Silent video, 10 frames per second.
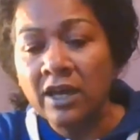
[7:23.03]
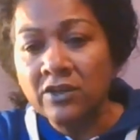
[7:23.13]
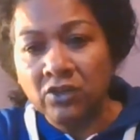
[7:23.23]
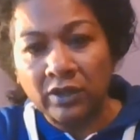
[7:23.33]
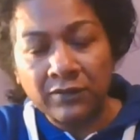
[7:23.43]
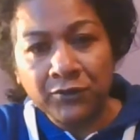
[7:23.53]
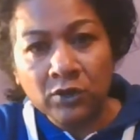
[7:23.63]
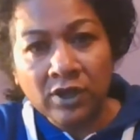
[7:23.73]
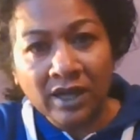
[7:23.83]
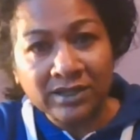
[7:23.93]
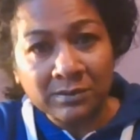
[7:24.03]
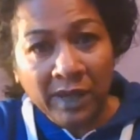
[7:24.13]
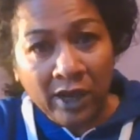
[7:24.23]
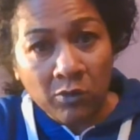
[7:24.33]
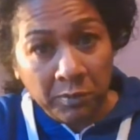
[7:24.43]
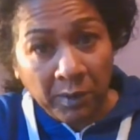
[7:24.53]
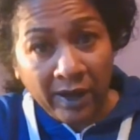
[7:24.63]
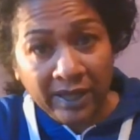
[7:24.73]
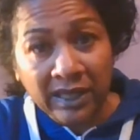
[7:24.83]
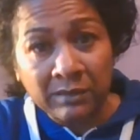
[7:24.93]
So if you'd like some help
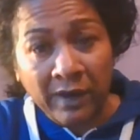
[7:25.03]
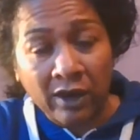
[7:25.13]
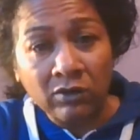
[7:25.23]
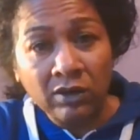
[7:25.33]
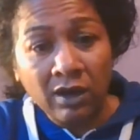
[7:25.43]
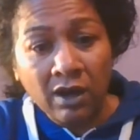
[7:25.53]
by email,